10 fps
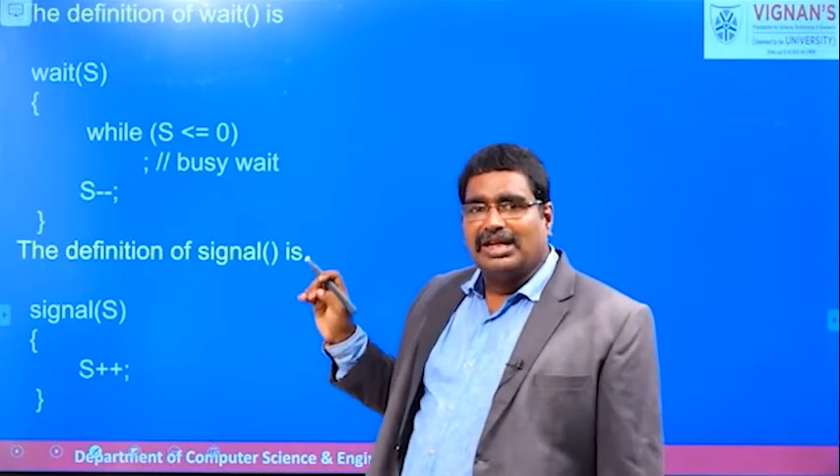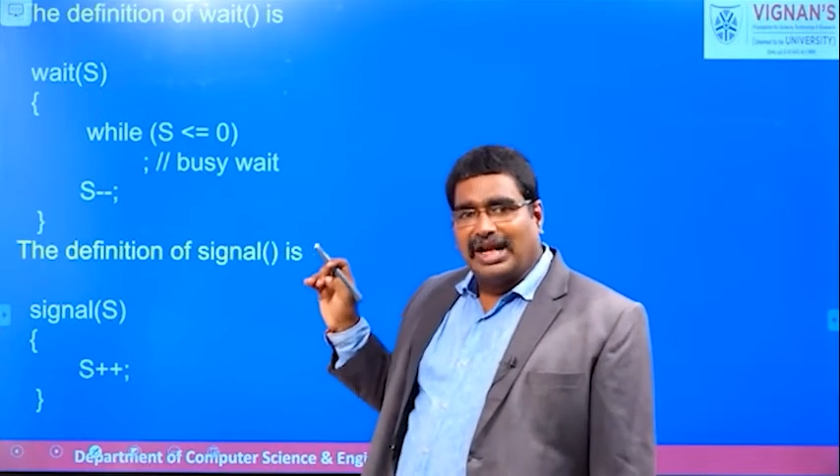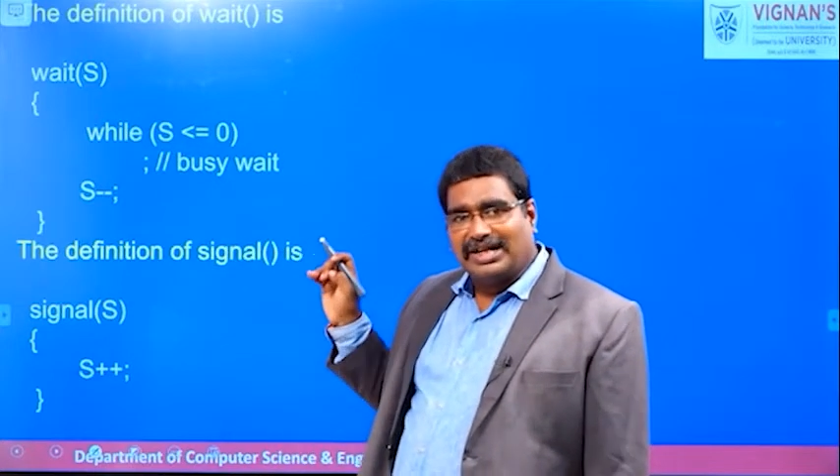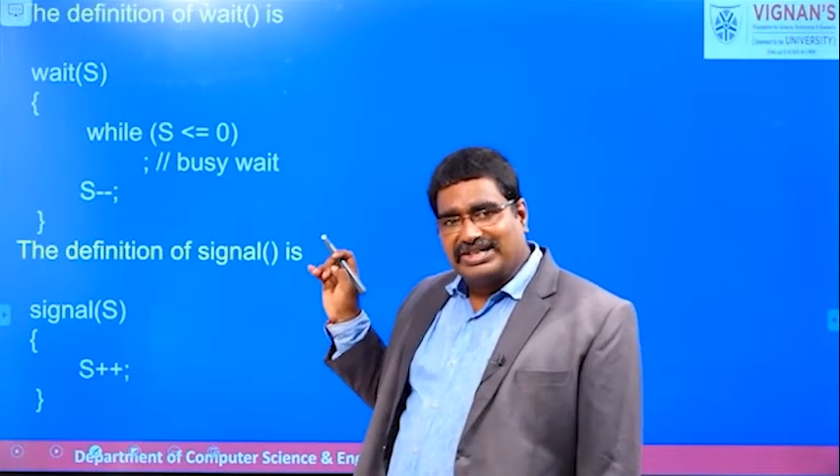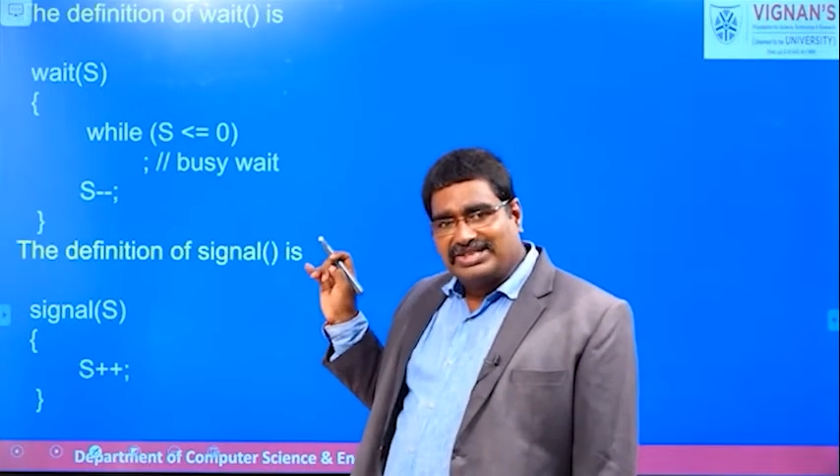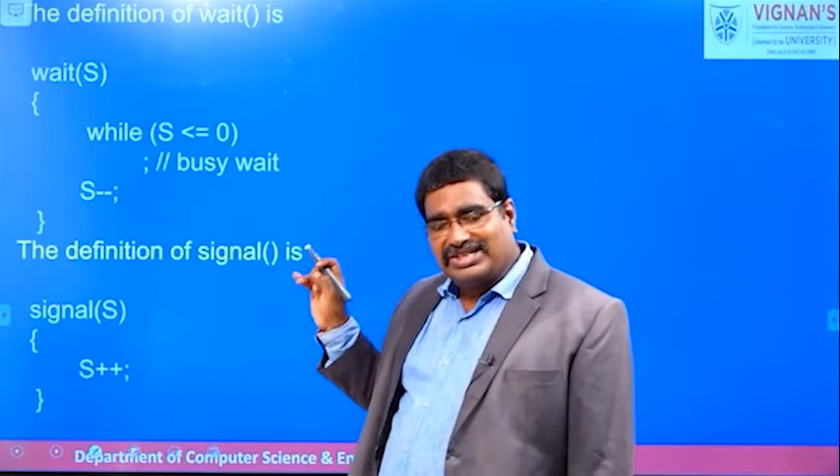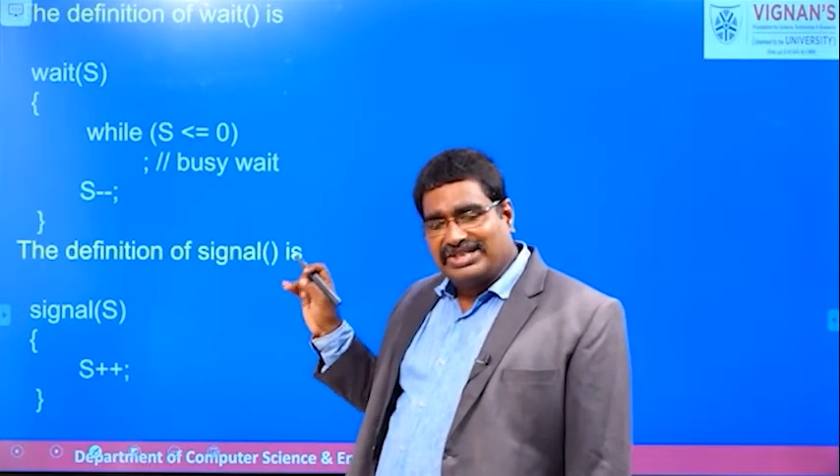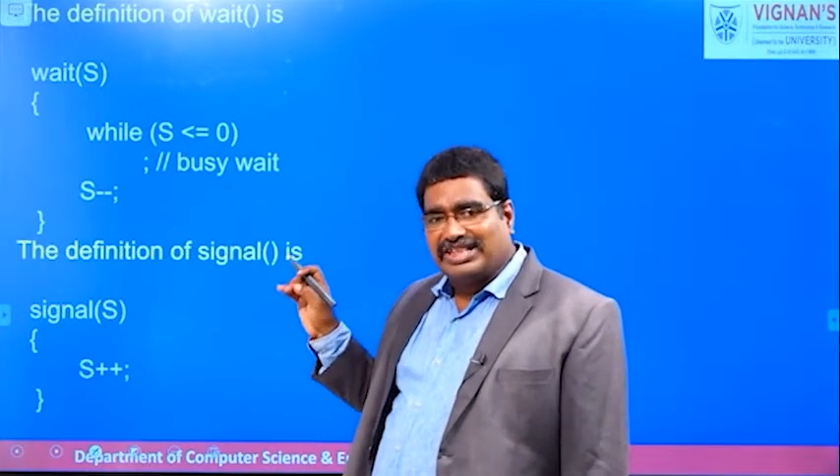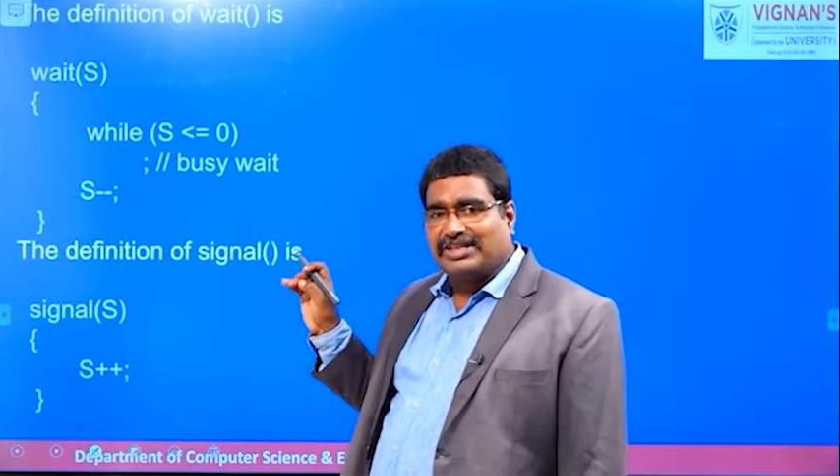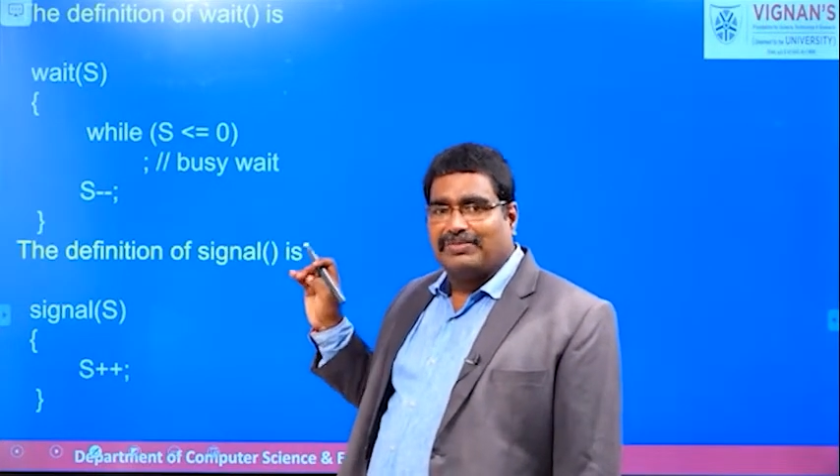and it is
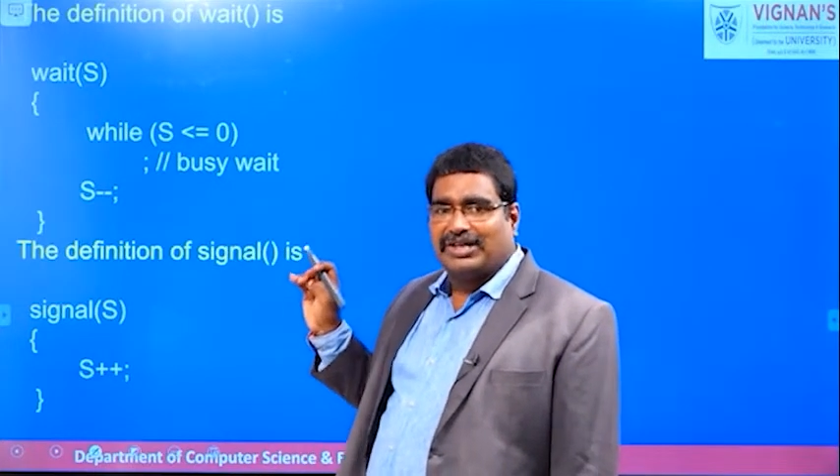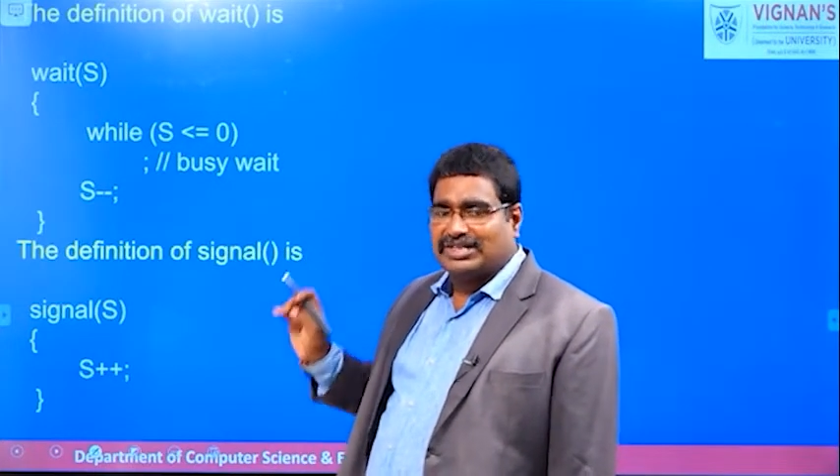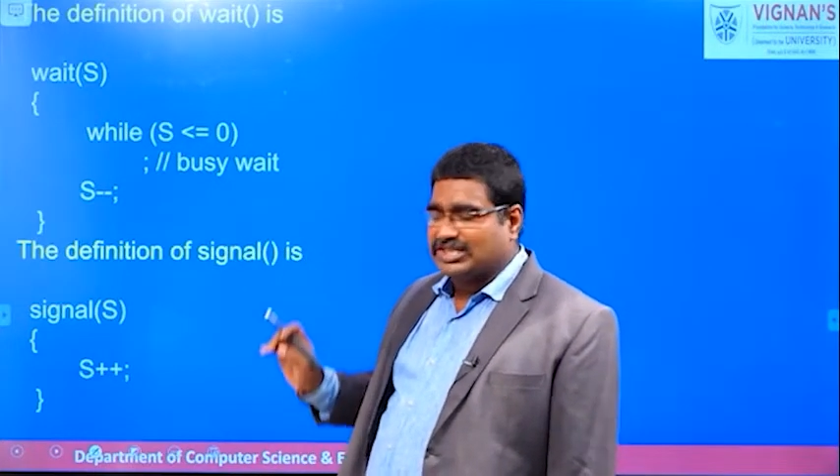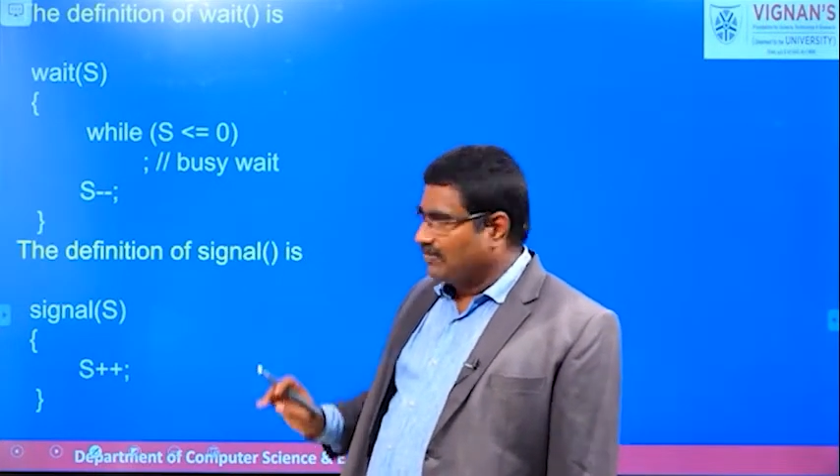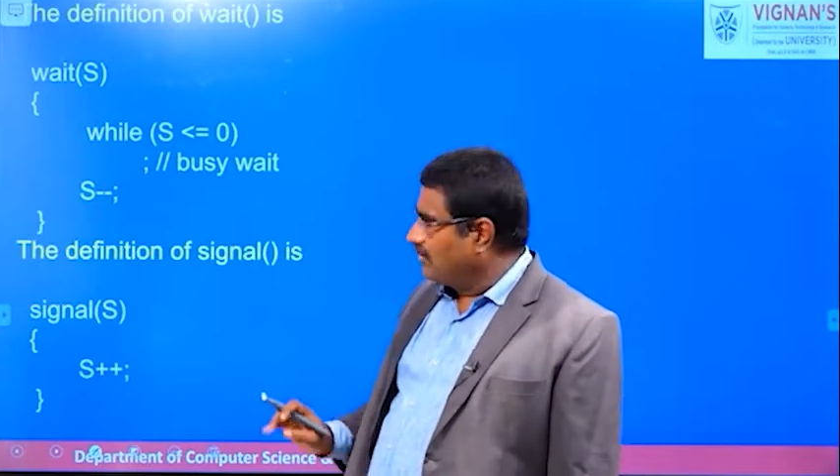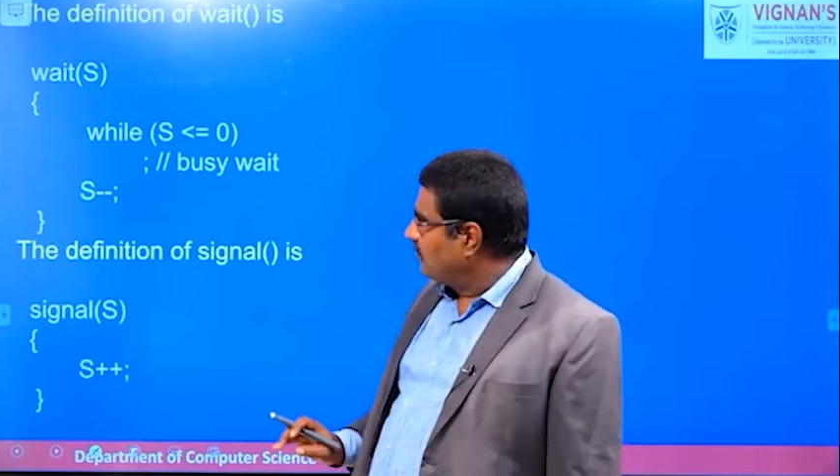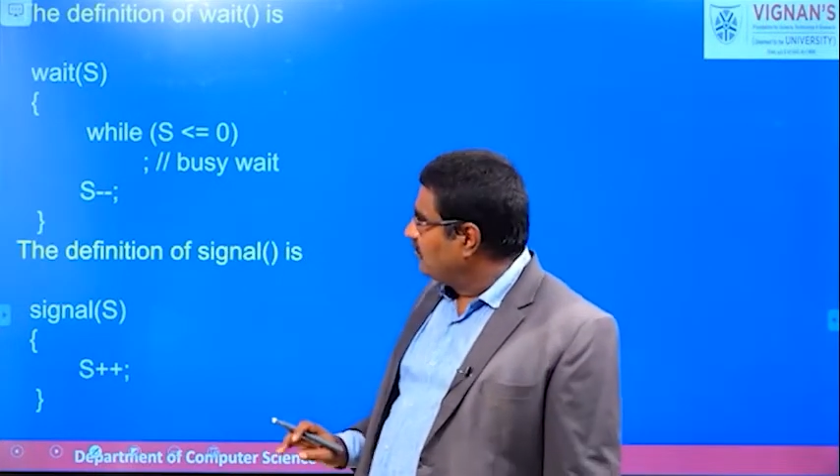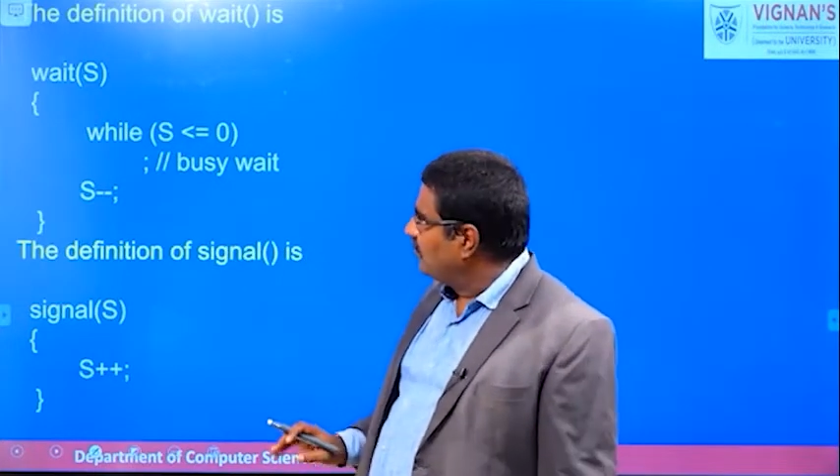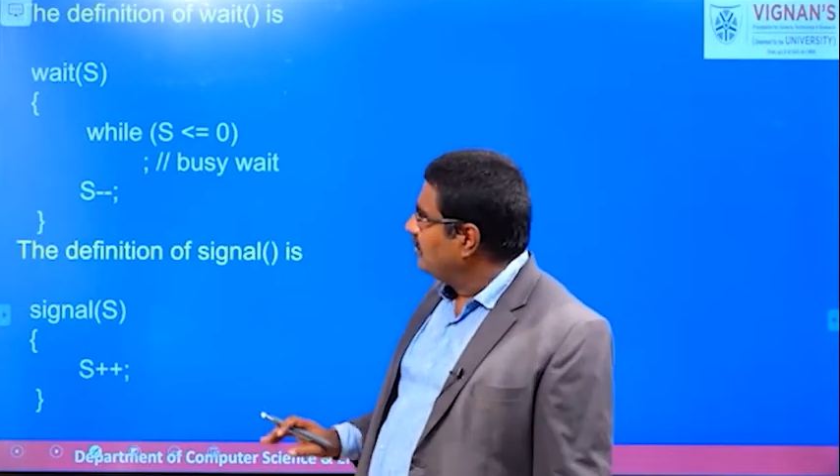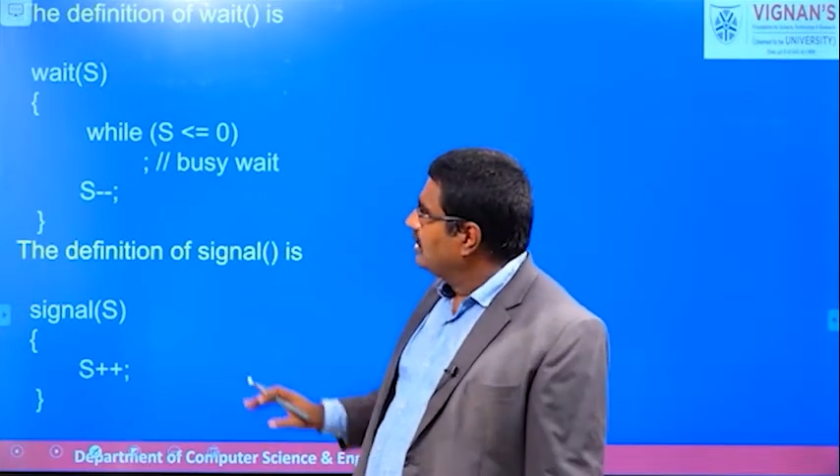nothing but a
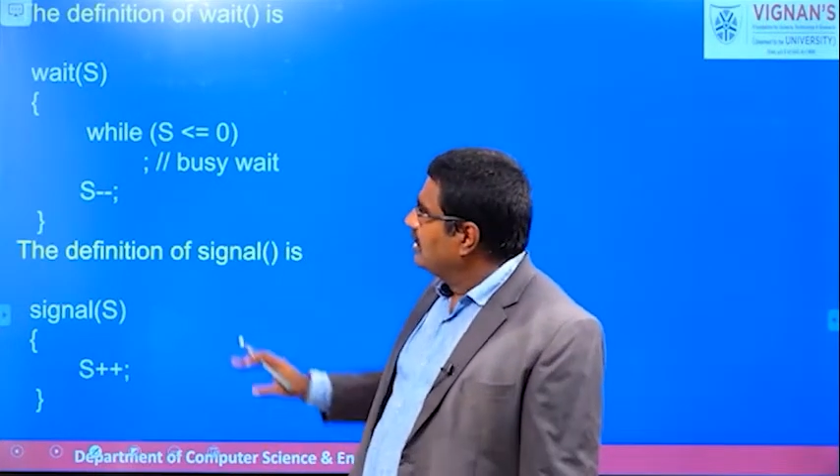semaphore.